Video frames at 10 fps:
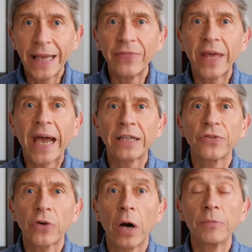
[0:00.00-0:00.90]
in the House
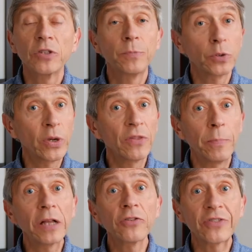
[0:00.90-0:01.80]
of Commons, but when the
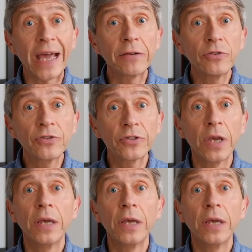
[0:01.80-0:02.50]
bell sounds,